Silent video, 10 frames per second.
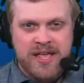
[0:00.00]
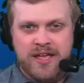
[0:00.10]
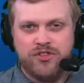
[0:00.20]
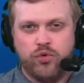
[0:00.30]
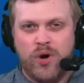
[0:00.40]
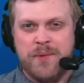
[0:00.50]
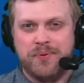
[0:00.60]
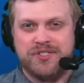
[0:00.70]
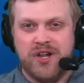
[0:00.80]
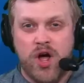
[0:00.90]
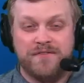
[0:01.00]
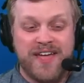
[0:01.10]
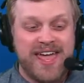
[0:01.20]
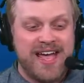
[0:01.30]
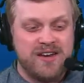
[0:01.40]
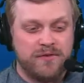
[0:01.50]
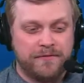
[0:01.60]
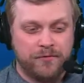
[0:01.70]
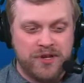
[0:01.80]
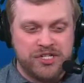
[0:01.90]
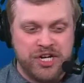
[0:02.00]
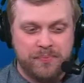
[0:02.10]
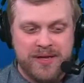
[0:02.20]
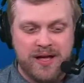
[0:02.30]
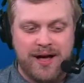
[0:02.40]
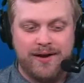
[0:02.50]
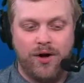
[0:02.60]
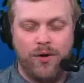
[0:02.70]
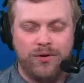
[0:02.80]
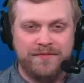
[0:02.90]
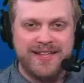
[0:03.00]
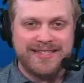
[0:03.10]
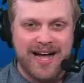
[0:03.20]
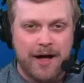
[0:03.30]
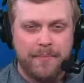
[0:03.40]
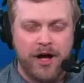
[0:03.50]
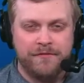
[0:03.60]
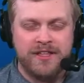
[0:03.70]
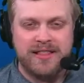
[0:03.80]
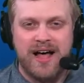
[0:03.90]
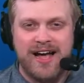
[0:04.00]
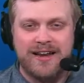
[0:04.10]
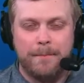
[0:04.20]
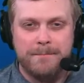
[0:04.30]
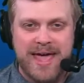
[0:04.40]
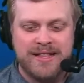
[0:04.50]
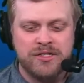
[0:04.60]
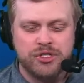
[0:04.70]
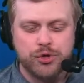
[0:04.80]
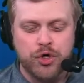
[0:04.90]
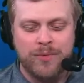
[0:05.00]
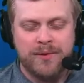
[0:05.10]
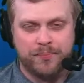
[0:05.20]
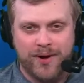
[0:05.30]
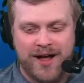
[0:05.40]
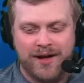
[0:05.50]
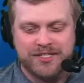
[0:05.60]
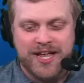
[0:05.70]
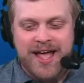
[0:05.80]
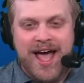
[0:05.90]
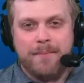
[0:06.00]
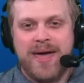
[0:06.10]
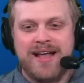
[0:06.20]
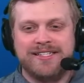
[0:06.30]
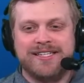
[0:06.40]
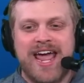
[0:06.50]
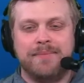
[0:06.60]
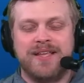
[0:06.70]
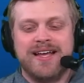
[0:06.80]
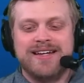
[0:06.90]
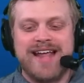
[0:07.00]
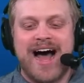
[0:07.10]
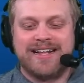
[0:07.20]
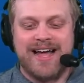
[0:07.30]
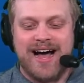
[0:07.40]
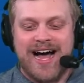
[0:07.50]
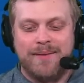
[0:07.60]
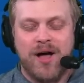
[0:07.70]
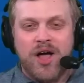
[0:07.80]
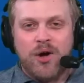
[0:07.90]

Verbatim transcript: Get twenty percent off and free shipping on all of the top-of-the-line men's grooming products at manscaped dot com,